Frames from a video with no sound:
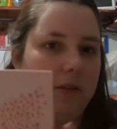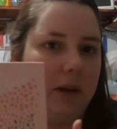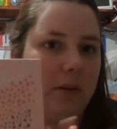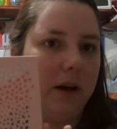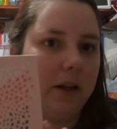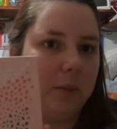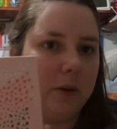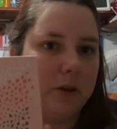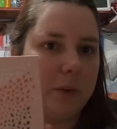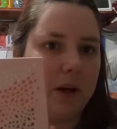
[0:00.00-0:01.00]
a regular
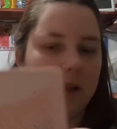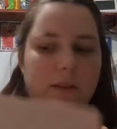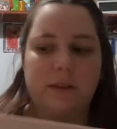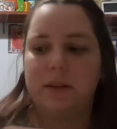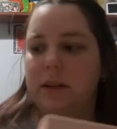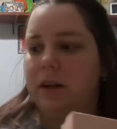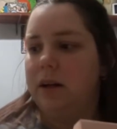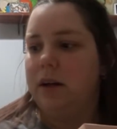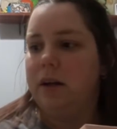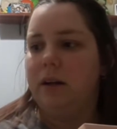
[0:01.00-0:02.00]
BirchBox
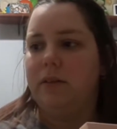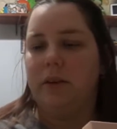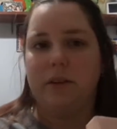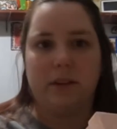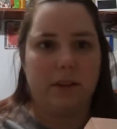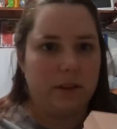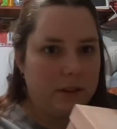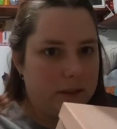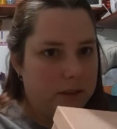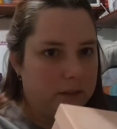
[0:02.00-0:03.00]

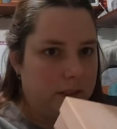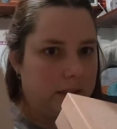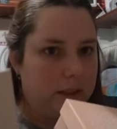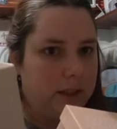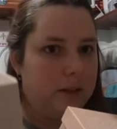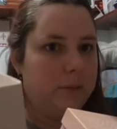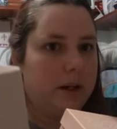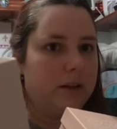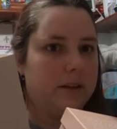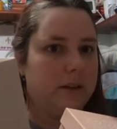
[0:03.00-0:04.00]
versus, you know, like the lid
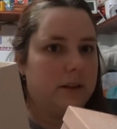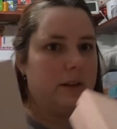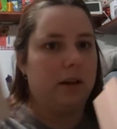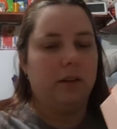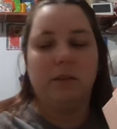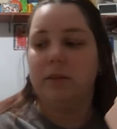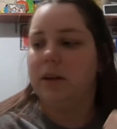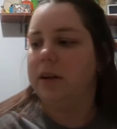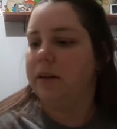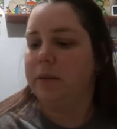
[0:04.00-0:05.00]
comparison of
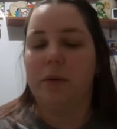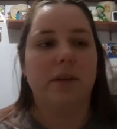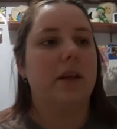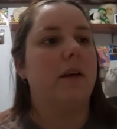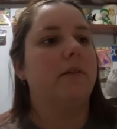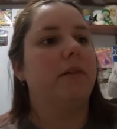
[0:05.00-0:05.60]
the must-have